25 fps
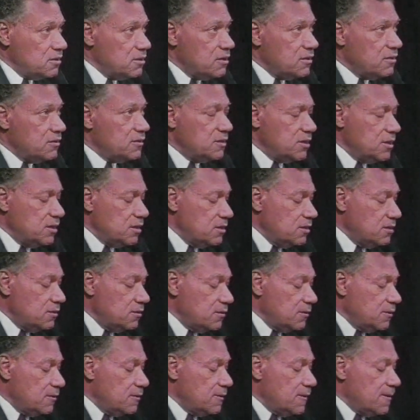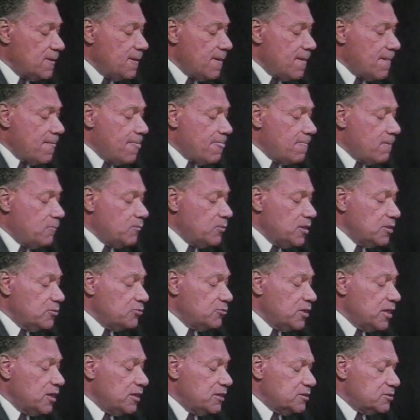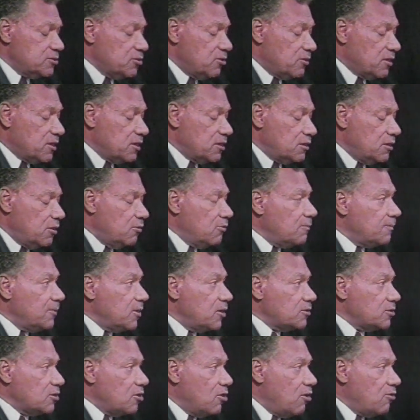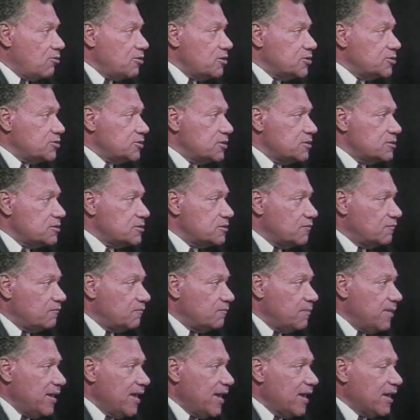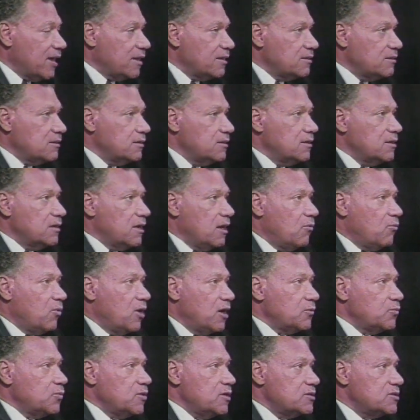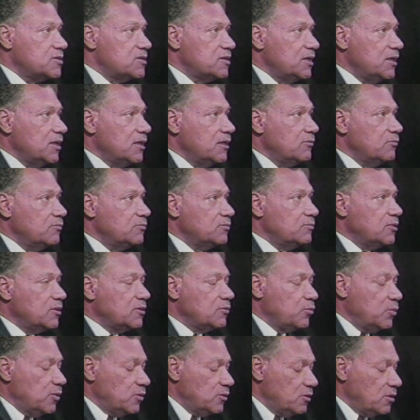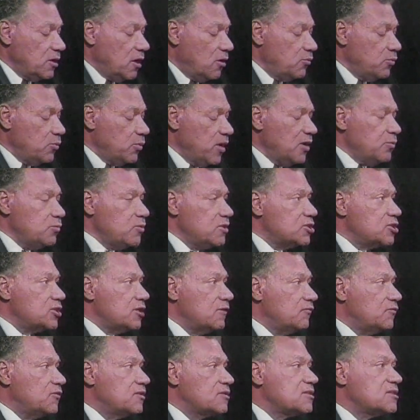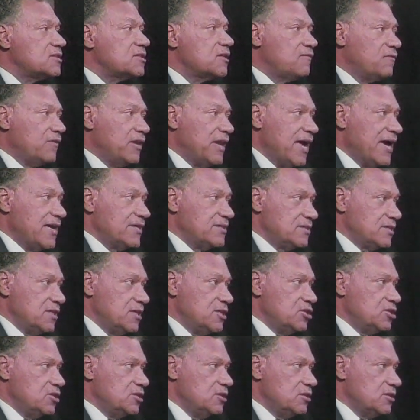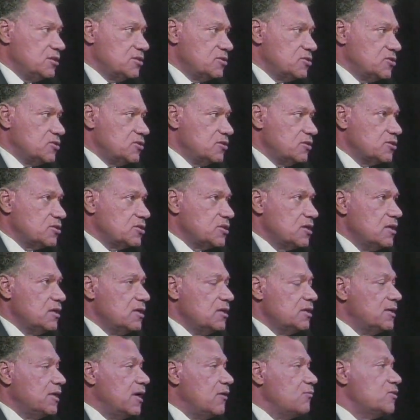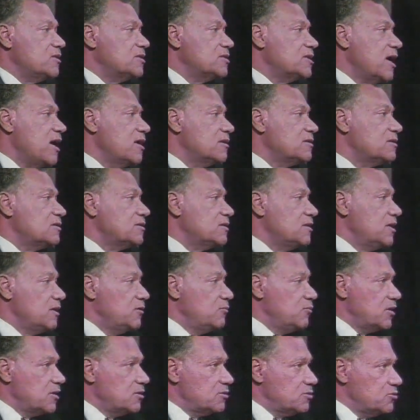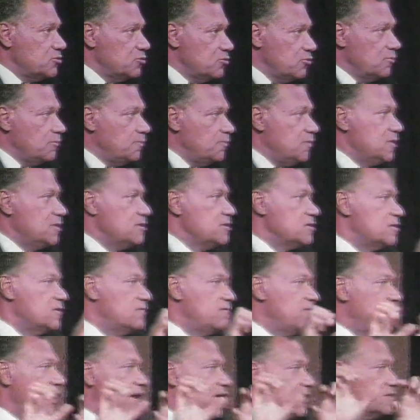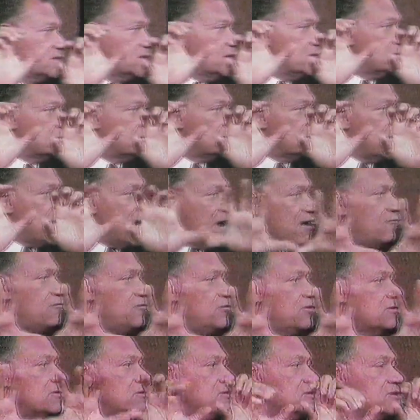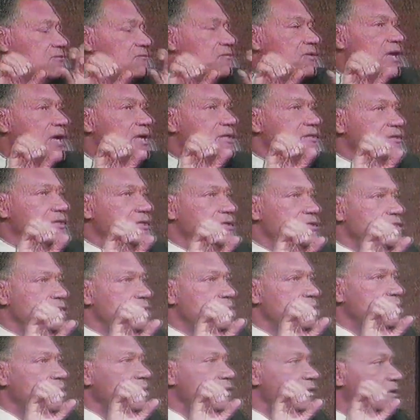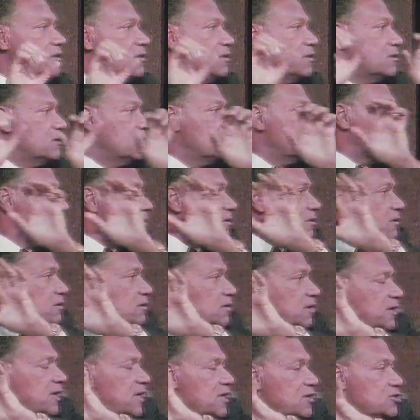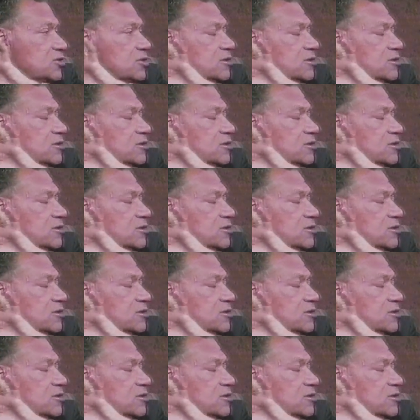We are really talking now about origins of man. And what we say, but now when we shift to civilization as such, then we start to deal with European civilization, African civilization, Asian